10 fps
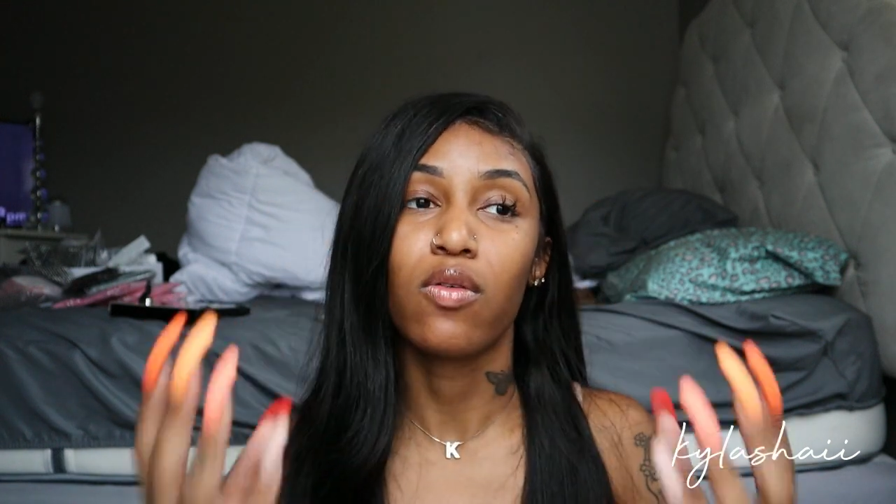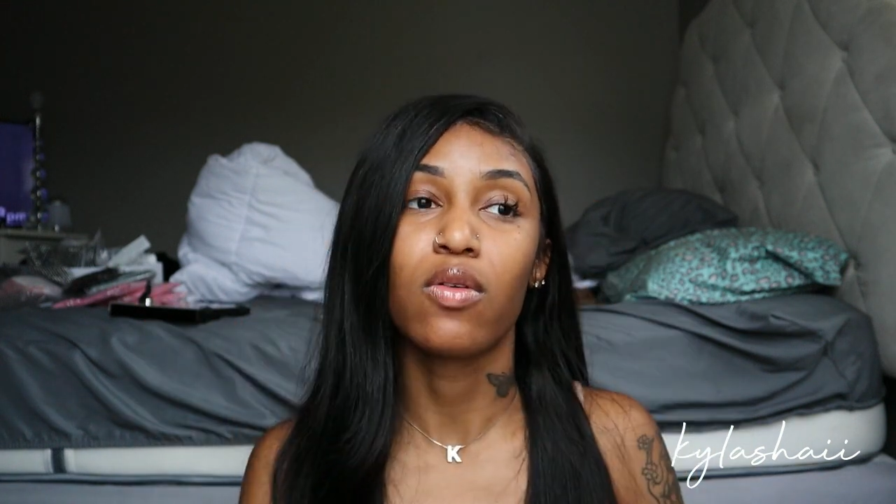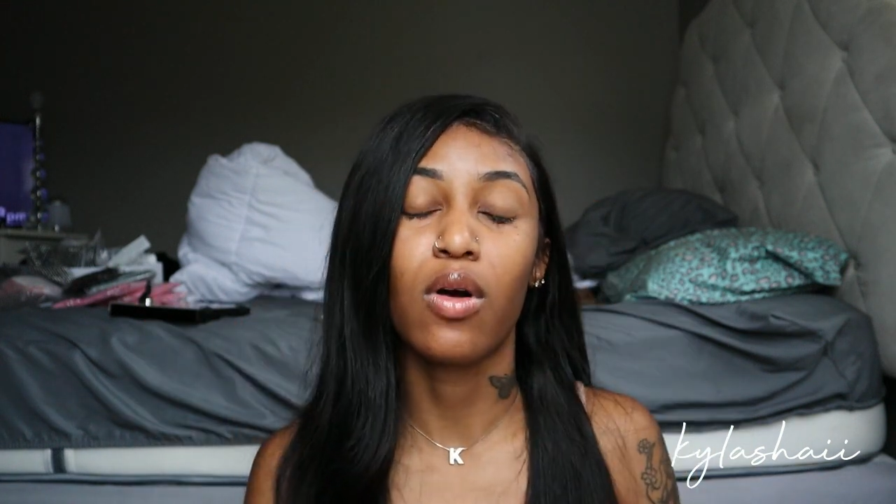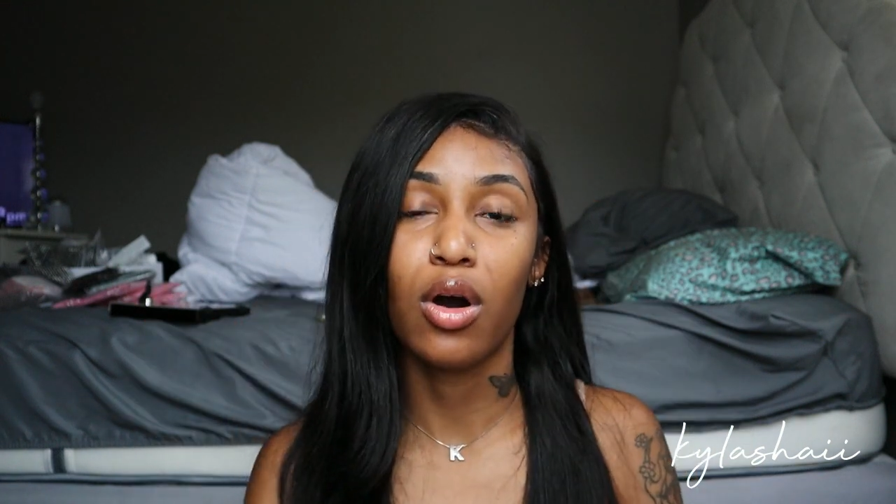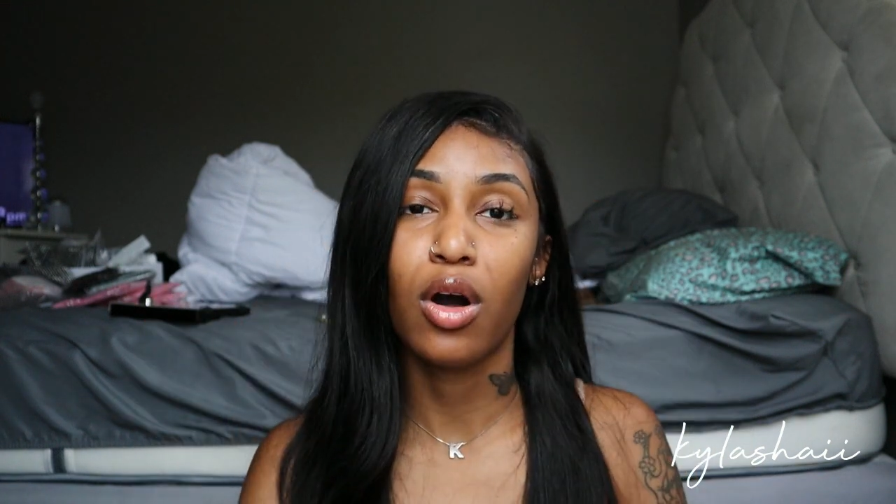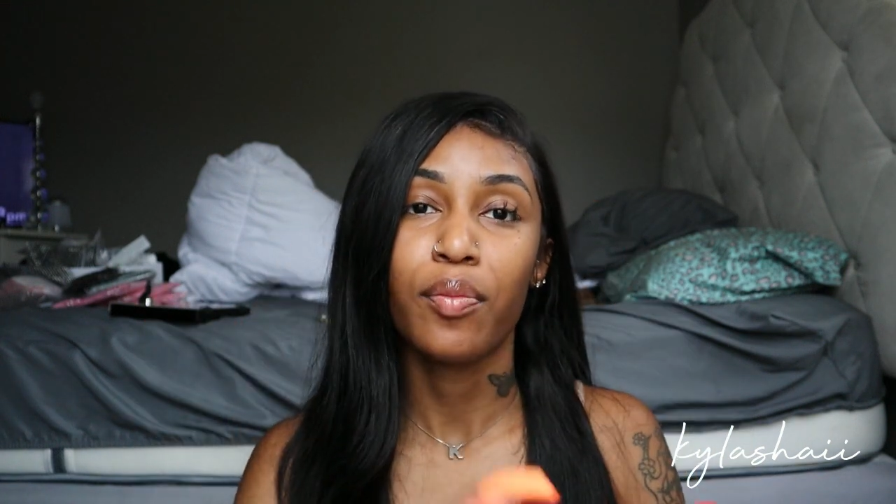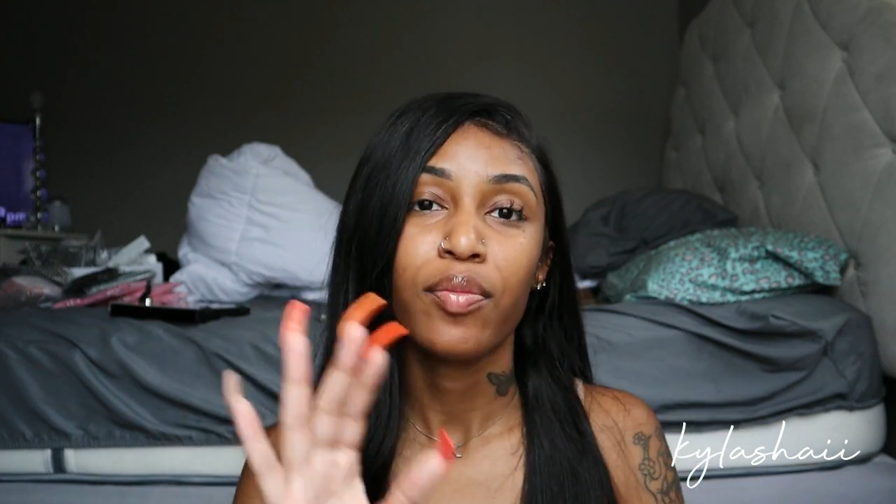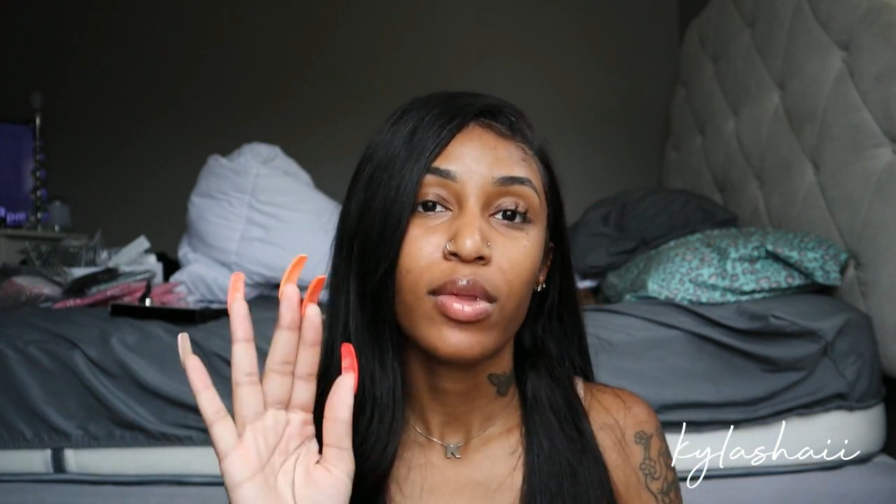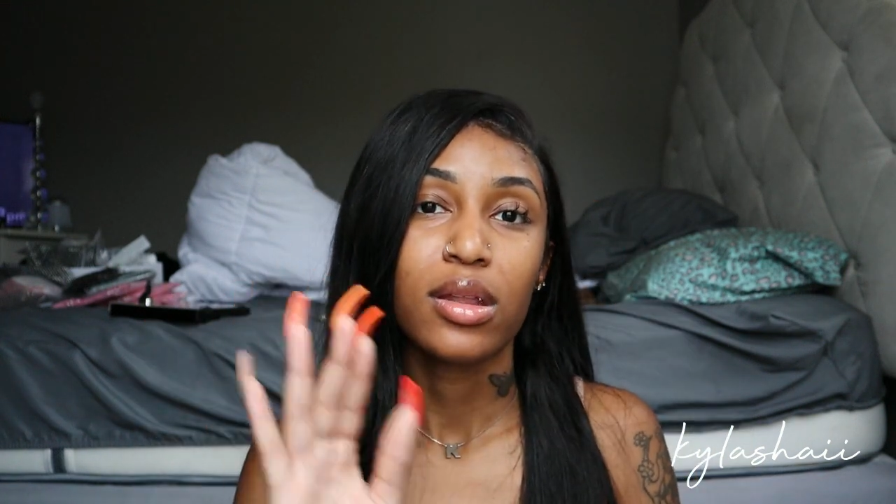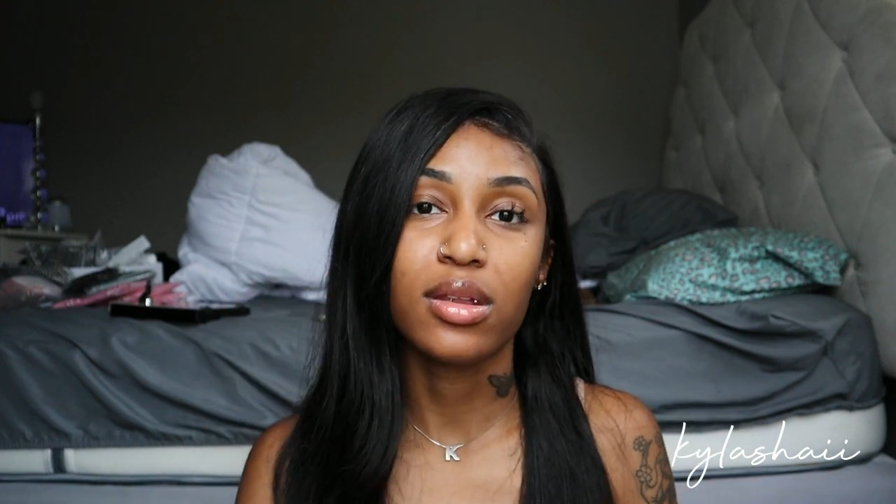overall
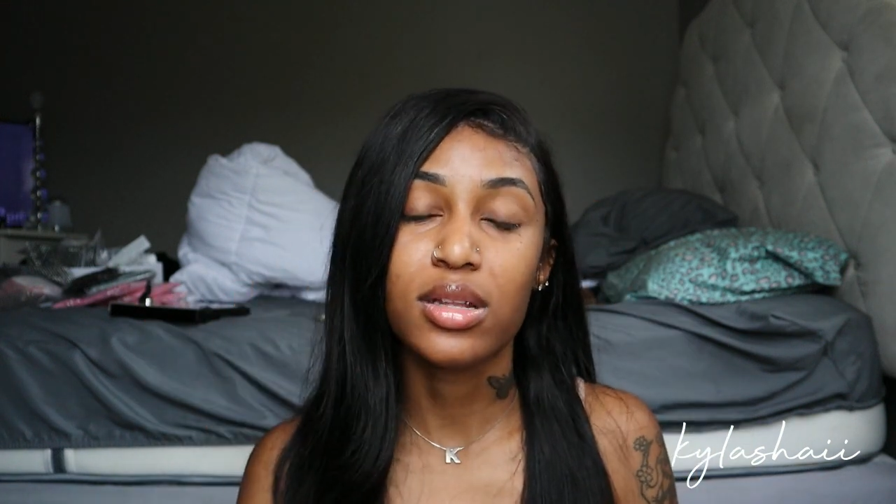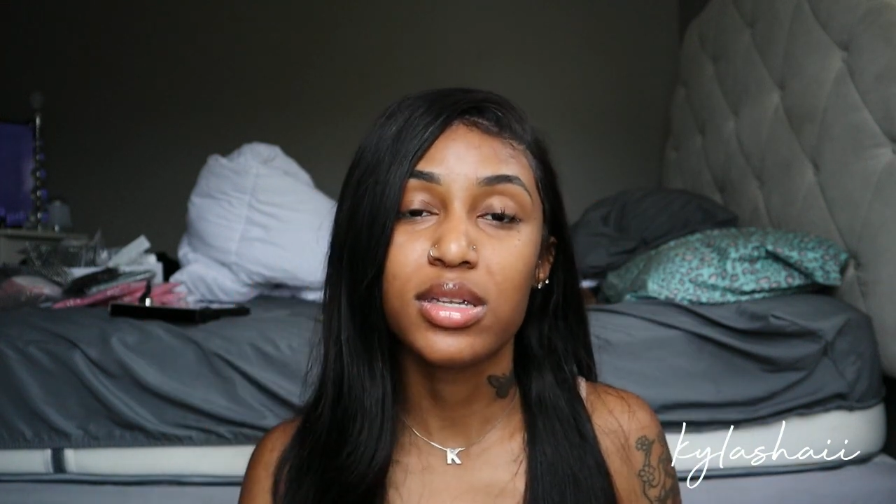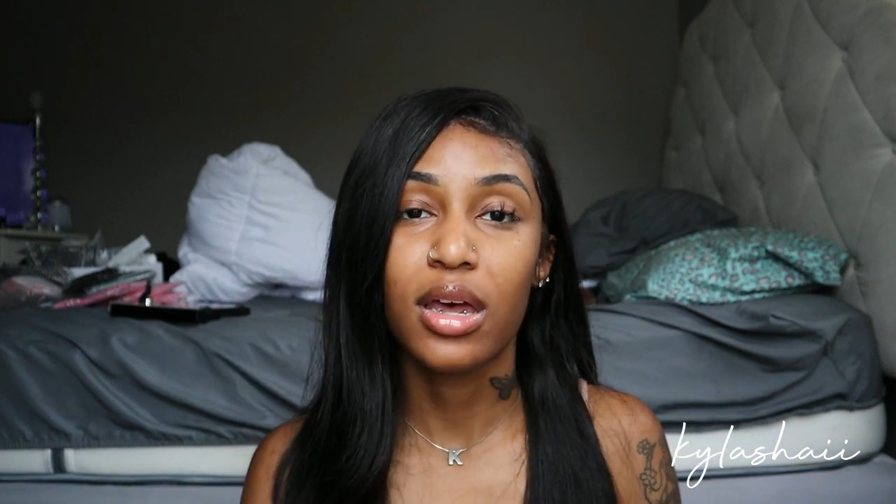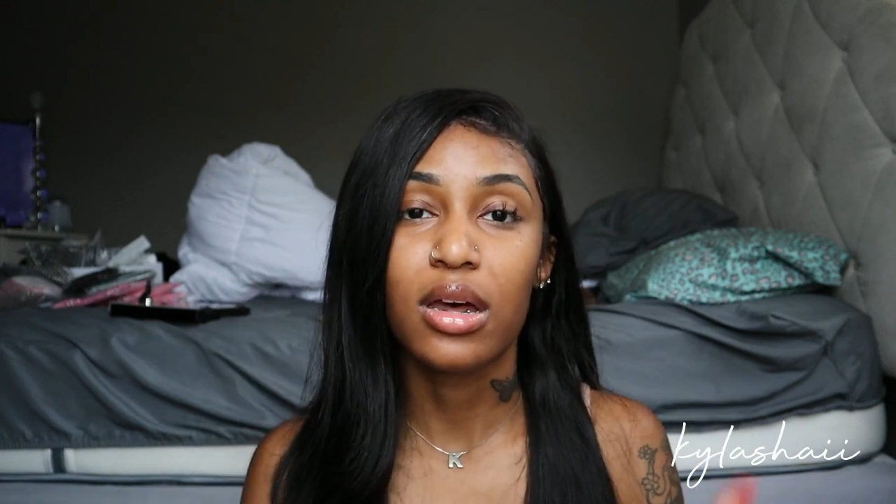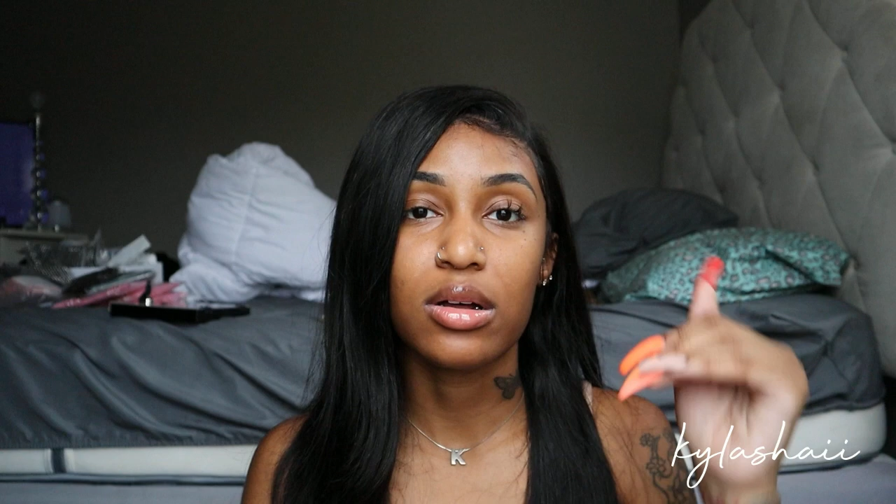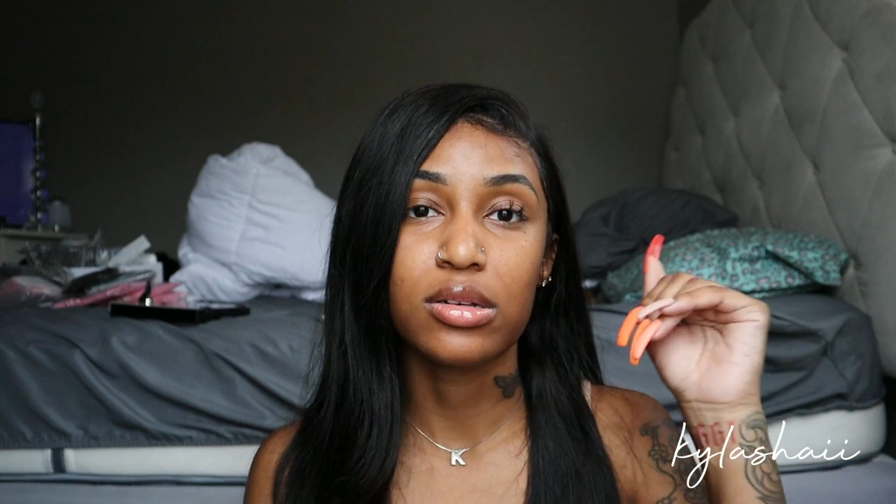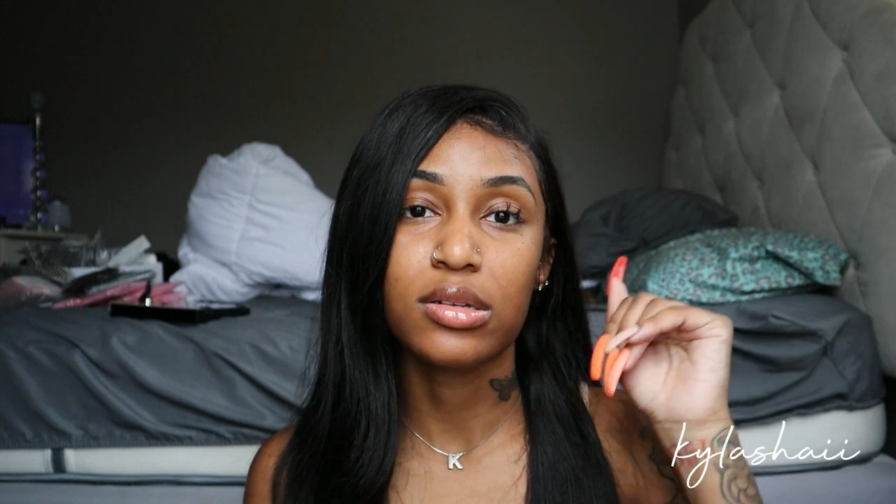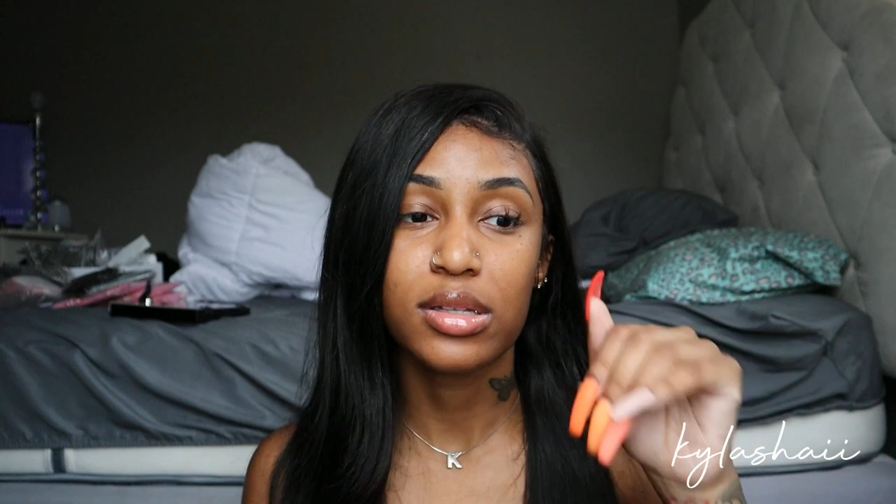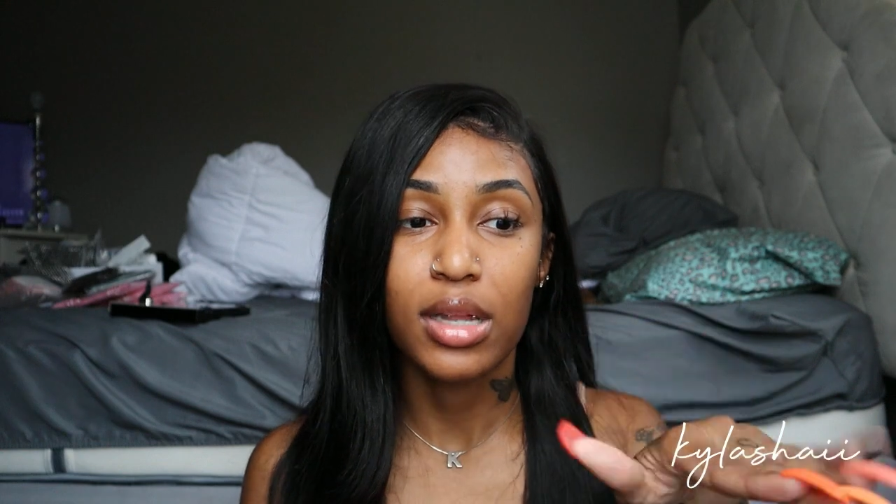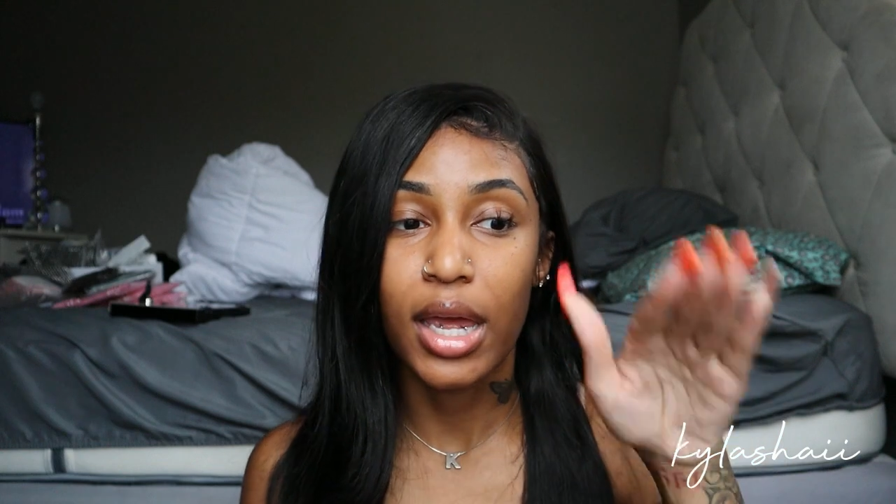details,